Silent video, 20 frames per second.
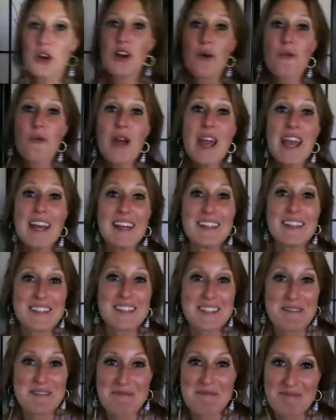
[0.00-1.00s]
a
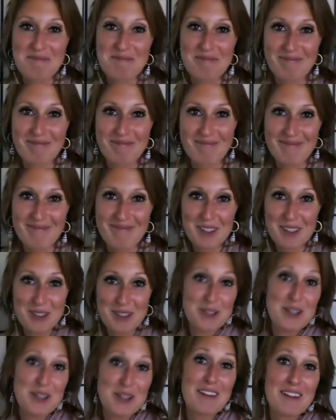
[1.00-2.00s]
rant. It's
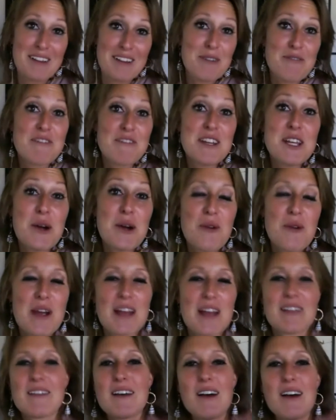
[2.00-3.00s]
a little video
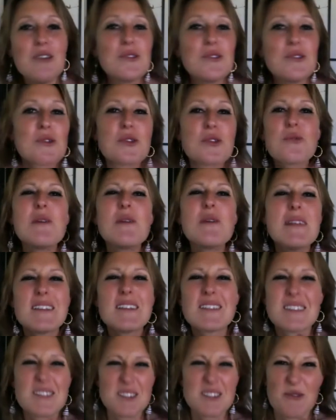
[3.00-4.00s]
rant. Under three
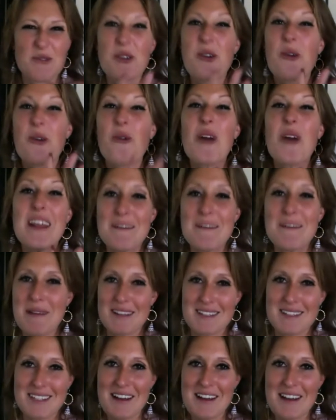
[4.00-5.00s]
minutes is a great amount
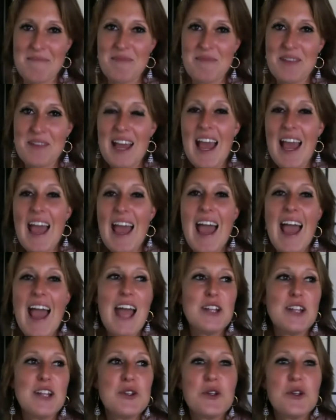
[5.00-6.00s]
of time.
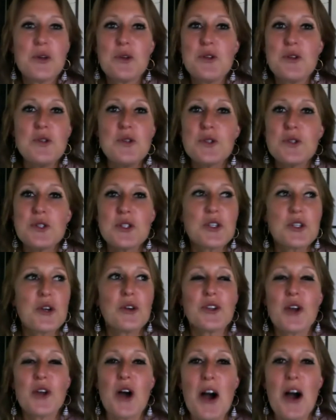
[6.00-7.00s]
And you know, you just start
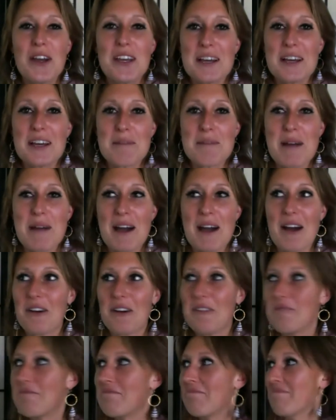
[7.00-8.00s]
talking
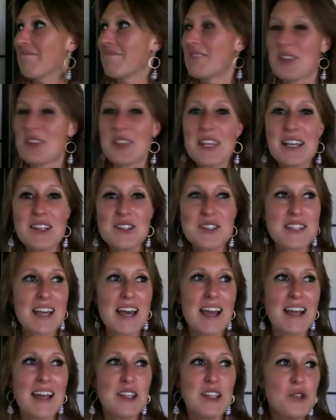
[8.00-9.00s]
about the things
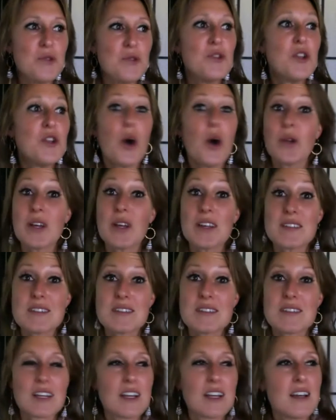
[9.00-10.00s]
that you
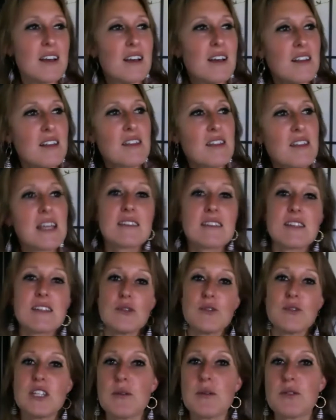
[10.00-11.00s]
notice, the things that
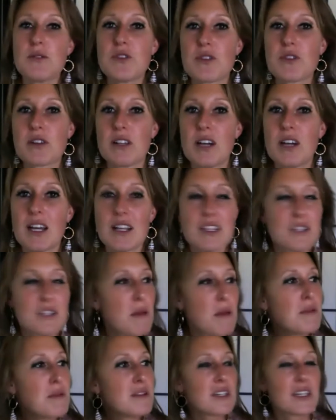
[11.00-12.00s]
you see with your clients.
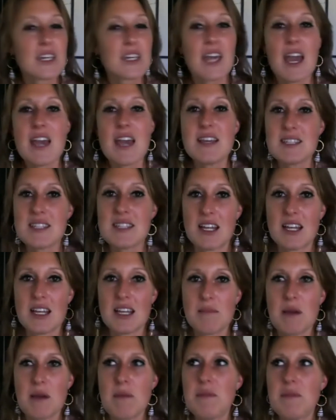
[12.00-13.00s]
Maybe it's a case study.
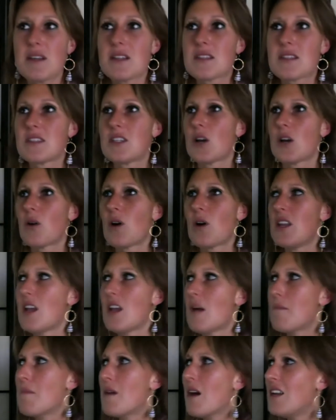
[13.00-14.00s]
Maybe it's, you know,
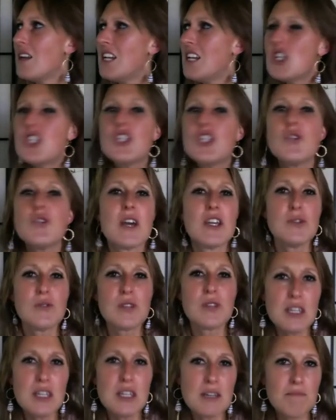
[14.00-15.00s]
an, an issue that you
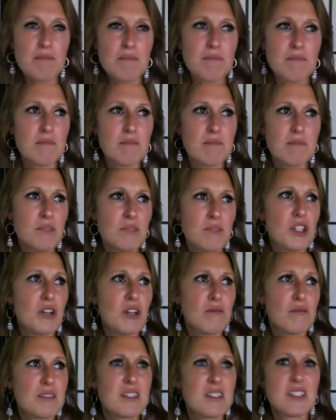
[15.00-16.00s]
keep, you
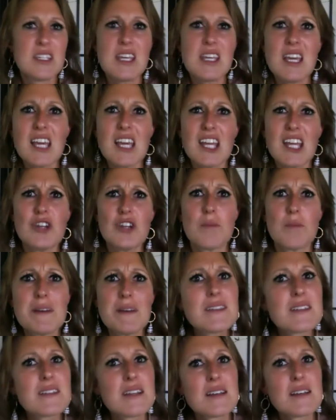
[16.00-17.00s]
know, seeing in your
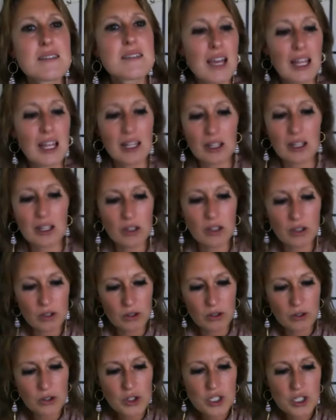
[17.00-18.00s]
business. And
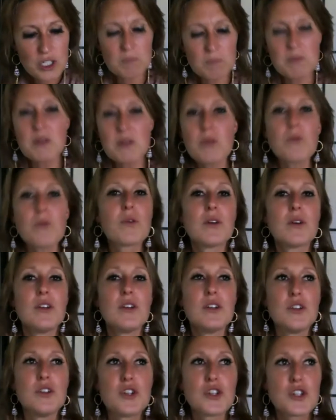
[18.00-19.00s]
you just be,
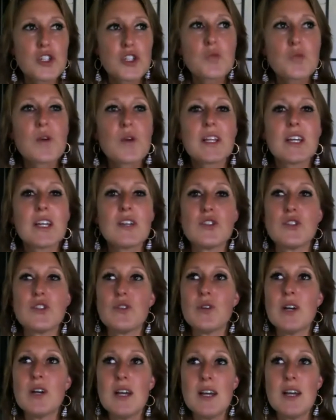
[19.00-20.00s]
you're just willing to